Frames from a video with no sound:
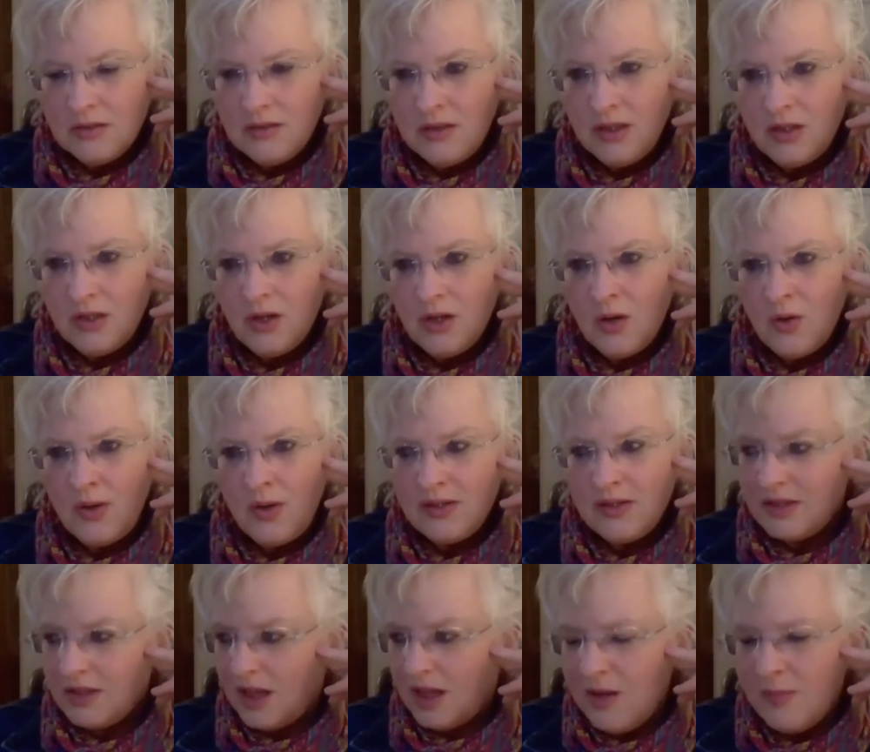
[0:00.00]
You know,
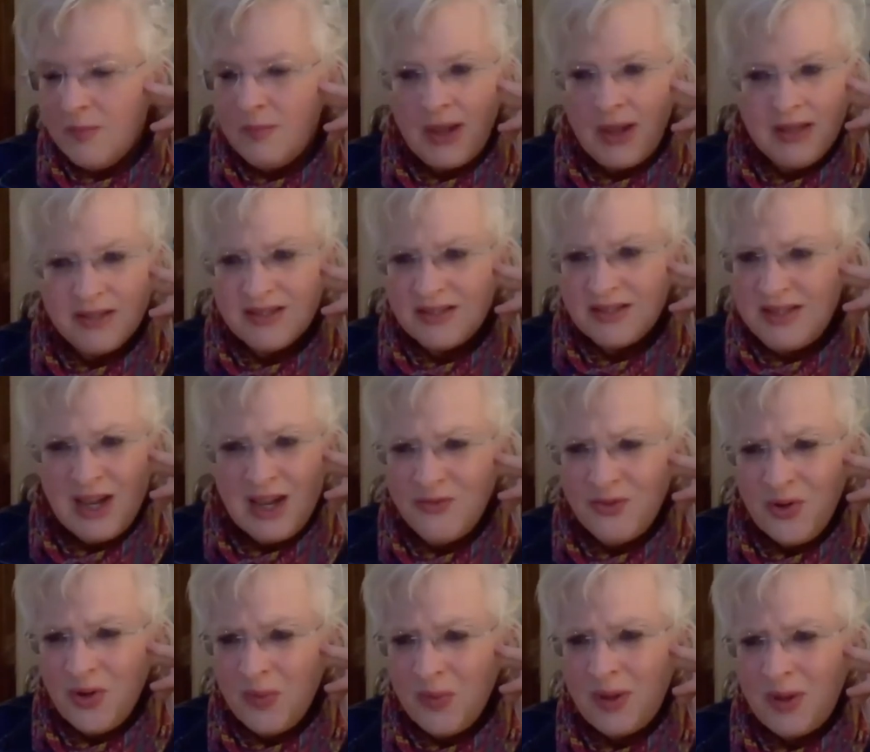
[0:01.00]
it's not about, it's
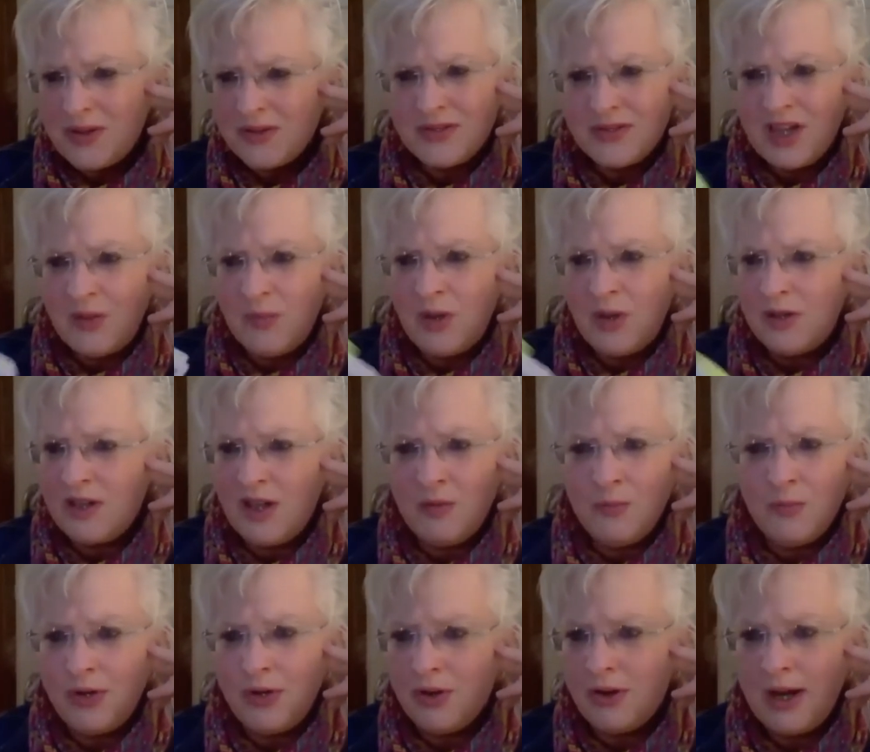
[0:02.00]
never about Simon
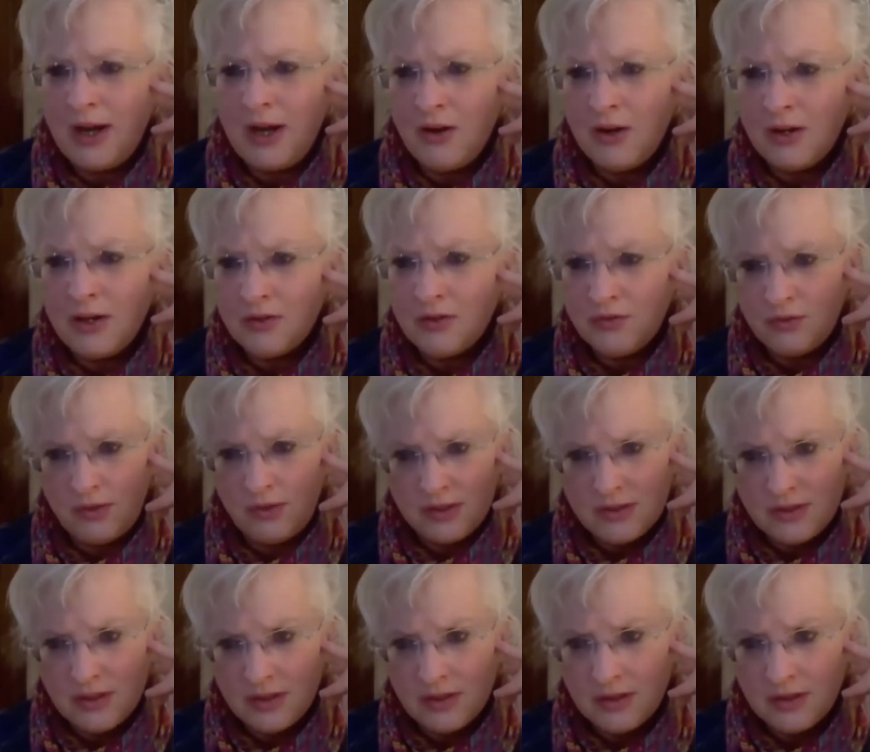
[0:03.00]
Montgomery or Erica
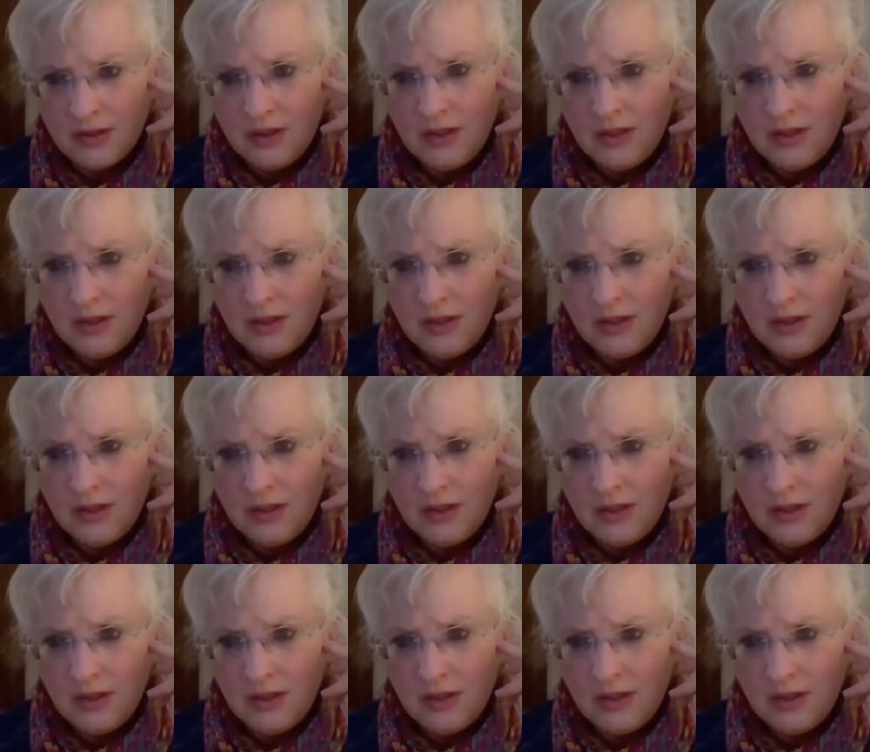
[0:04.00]
Ferencik.